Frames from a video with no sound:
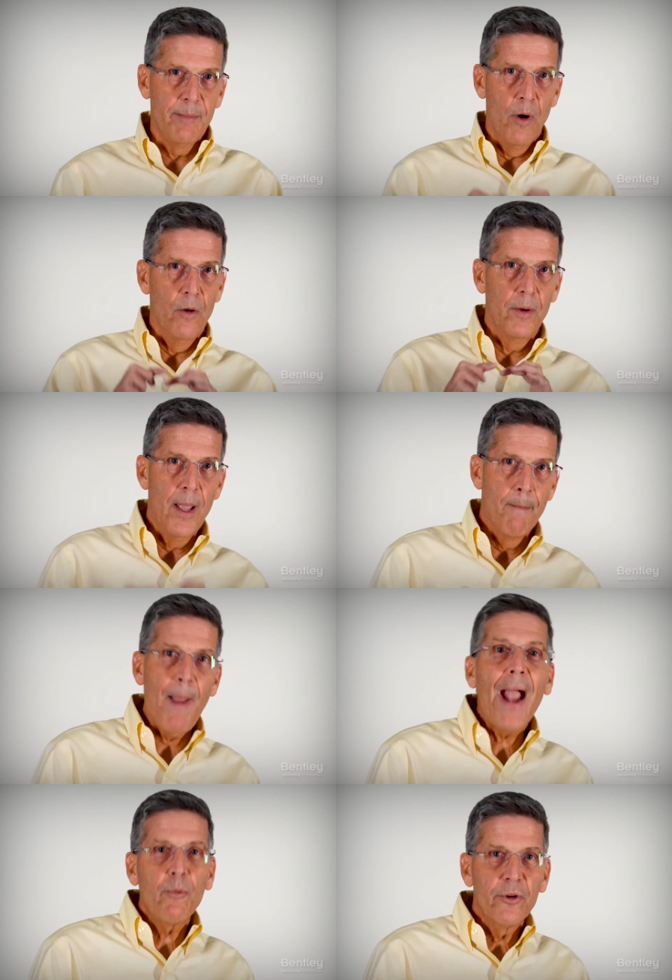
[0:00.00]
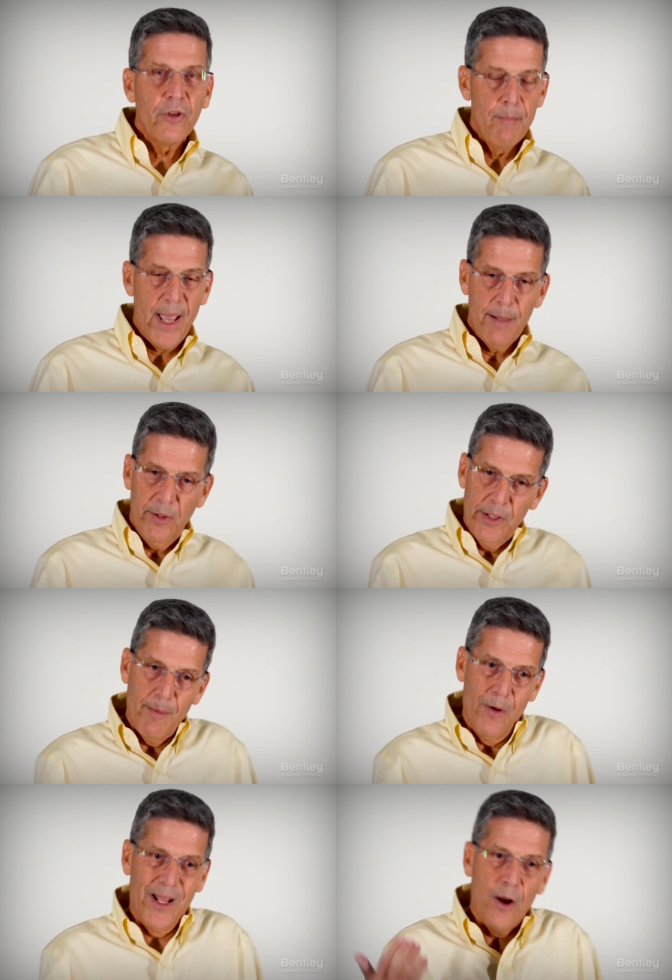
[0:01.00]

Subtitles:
mode, backwards compatibility mode.